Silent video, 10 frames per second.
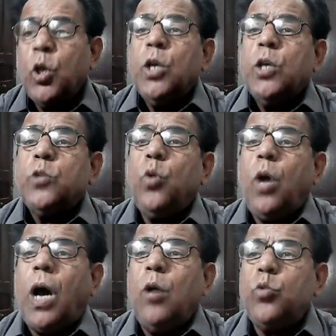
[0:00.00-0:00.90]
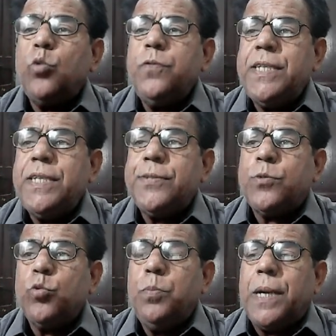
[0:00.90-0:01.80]
So out of these
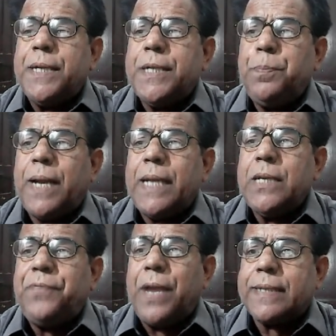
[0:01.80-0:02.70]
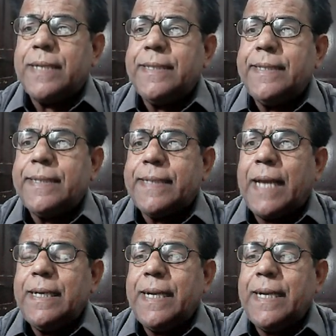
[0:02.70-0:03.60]
two multiplying factors,
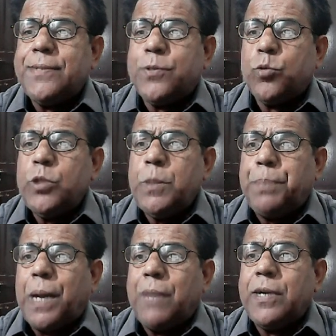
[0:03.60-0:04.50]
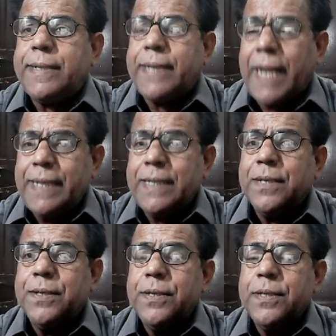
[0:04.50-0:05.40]
10 raised to the power
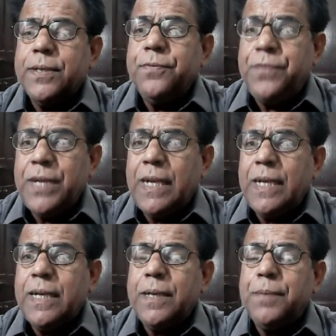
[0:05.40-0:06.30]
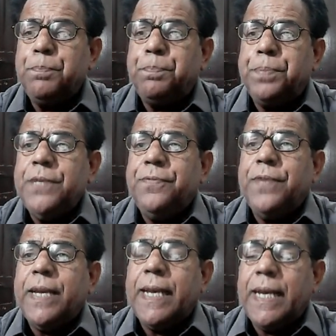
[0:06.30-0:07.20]
10 will
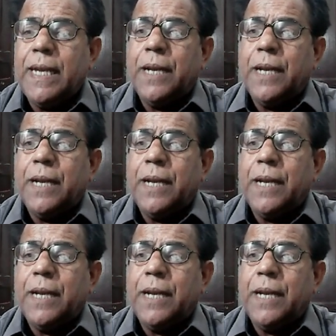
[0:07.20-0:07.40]
prevail,